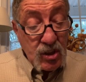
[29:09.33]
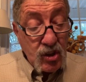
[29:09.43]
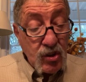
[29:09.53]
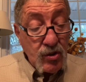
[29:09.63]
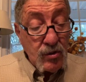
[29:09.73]

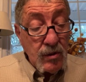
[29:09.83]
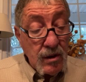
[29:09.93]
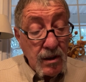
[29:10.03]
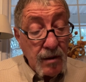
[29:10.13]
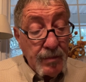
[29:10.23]
two
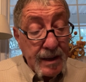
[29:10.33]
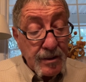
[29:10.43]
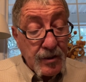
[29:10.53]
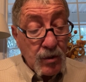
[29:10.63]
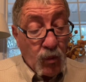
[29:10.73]
are better
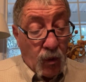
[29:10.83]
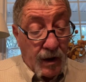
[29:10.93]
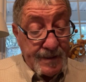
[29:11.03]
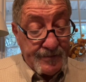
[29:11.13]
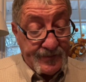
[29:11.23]
than
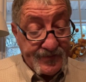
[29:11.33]
one